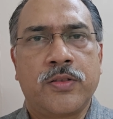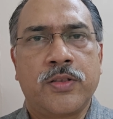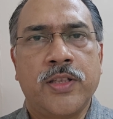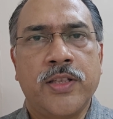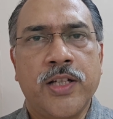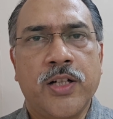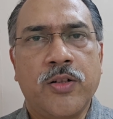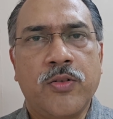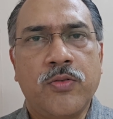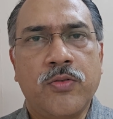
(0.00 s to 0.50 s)

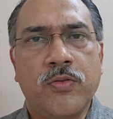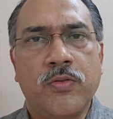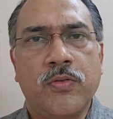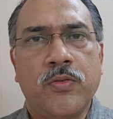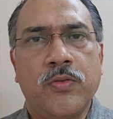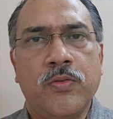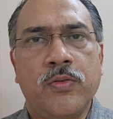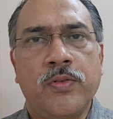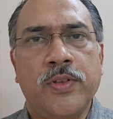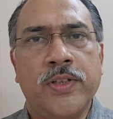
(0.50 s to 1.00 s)
Now,
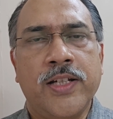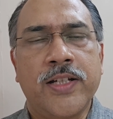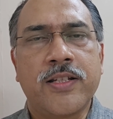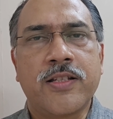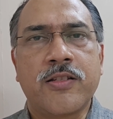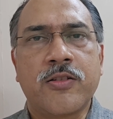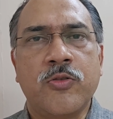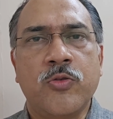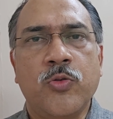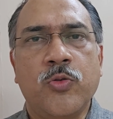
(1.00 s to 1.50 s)
let
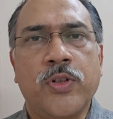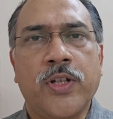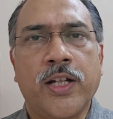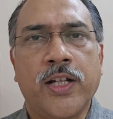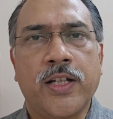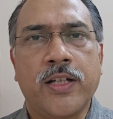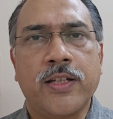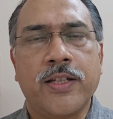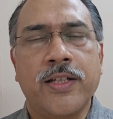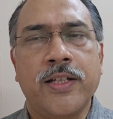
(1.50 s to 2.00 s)
us look
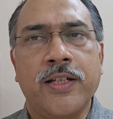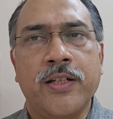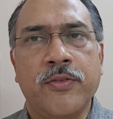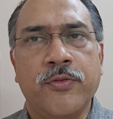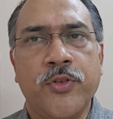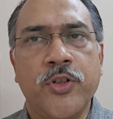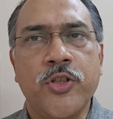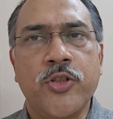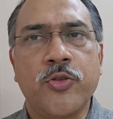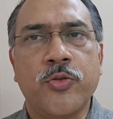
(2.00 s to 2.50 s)
at
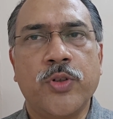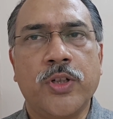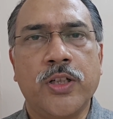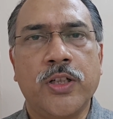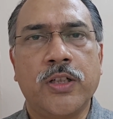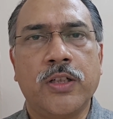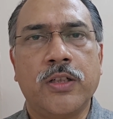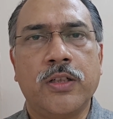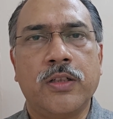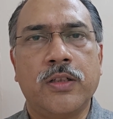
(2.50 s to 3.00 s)

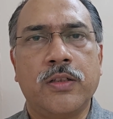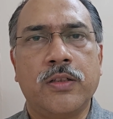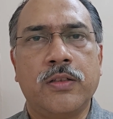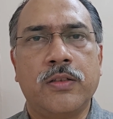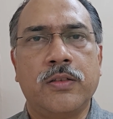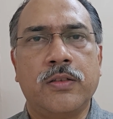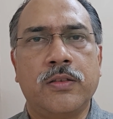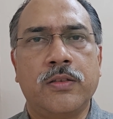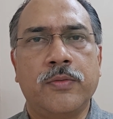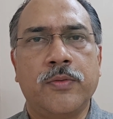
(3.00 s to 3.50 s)
individual
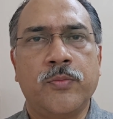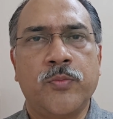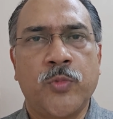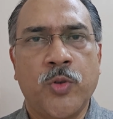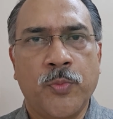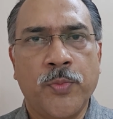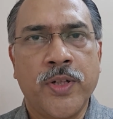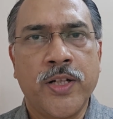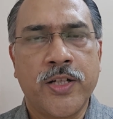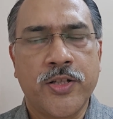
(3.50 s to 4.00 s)

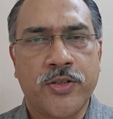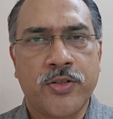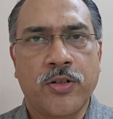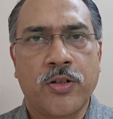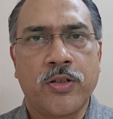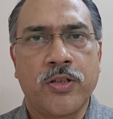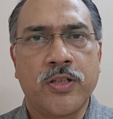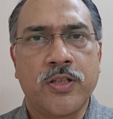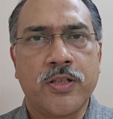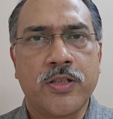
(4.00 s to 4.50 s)
movement
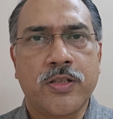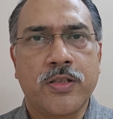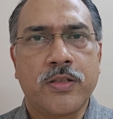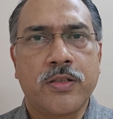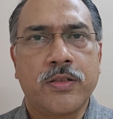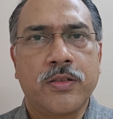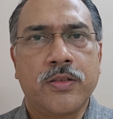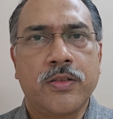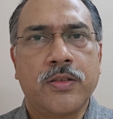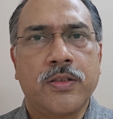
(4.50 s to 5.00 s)
disorders.
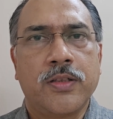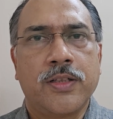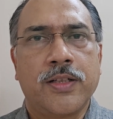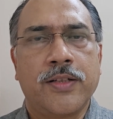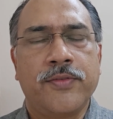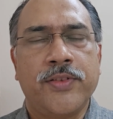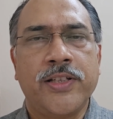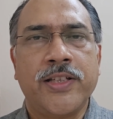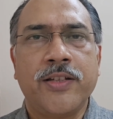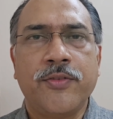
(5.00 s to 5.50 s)

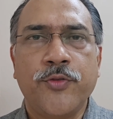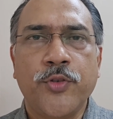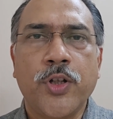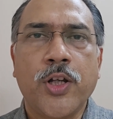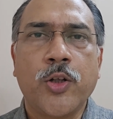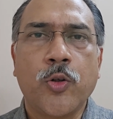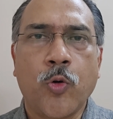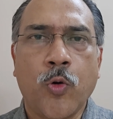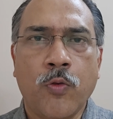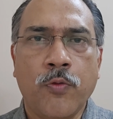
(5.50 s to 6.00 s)
We'll give you
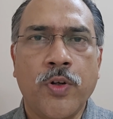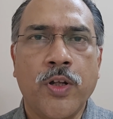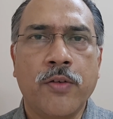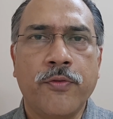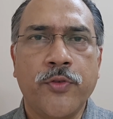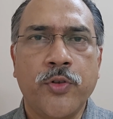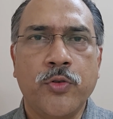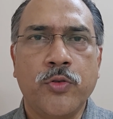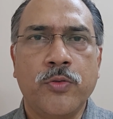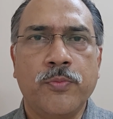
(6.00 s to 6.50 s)
an
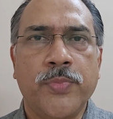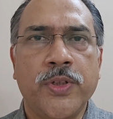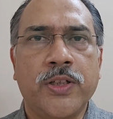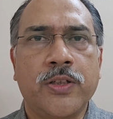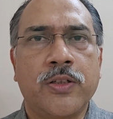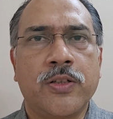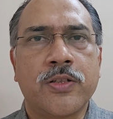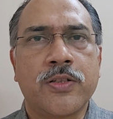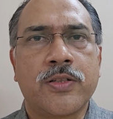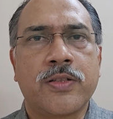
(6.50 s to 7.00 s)
overview
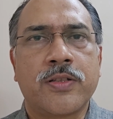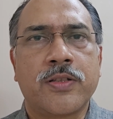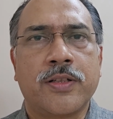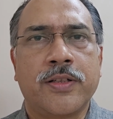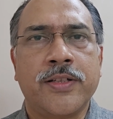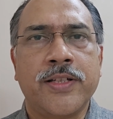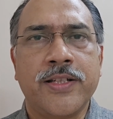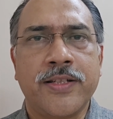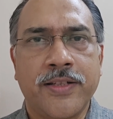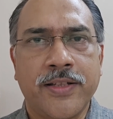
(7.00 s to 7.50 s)
because
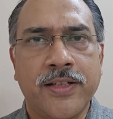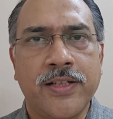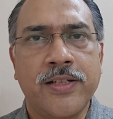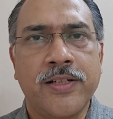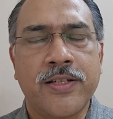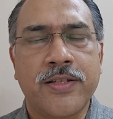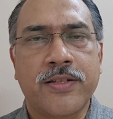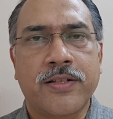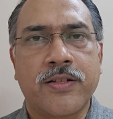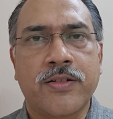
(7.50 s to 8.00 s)
detailed
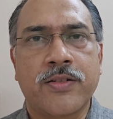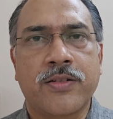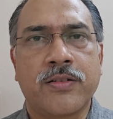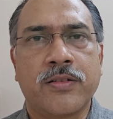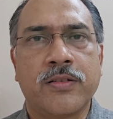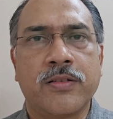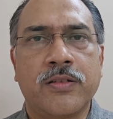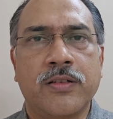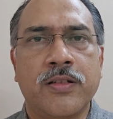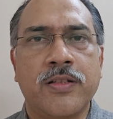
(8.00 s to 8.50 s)

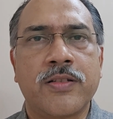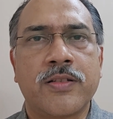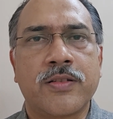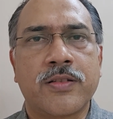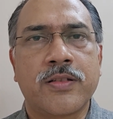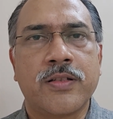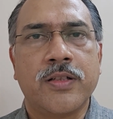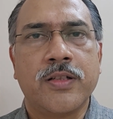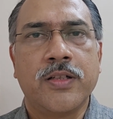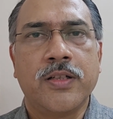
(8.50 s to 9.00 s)
discussion
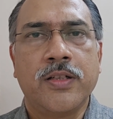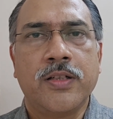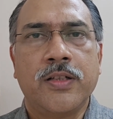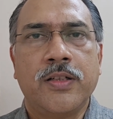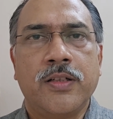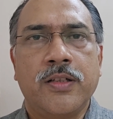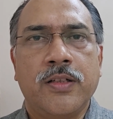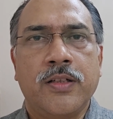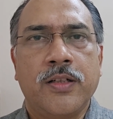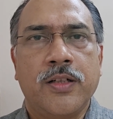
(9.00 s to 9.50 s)
is
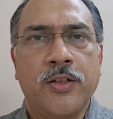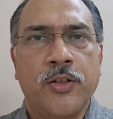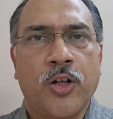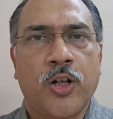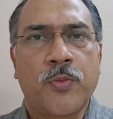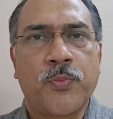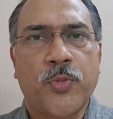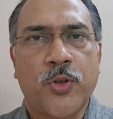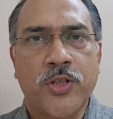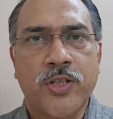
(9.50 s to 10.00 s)

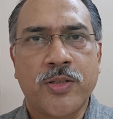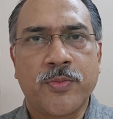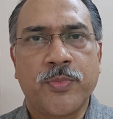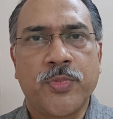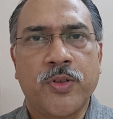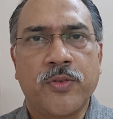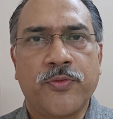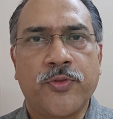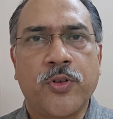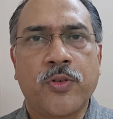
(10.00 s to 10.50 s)
not
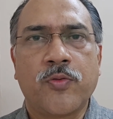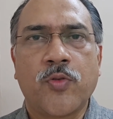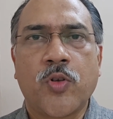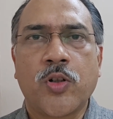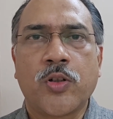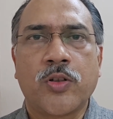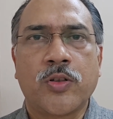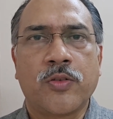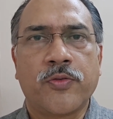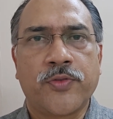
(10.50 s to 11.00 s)
possible for
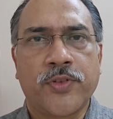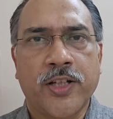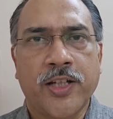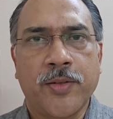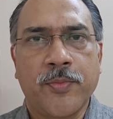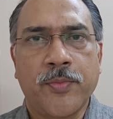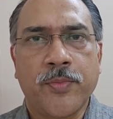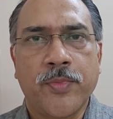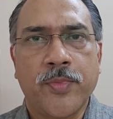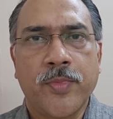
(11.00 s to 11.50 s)
want of
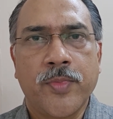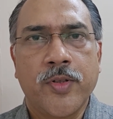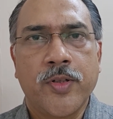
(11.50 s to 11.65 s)
time.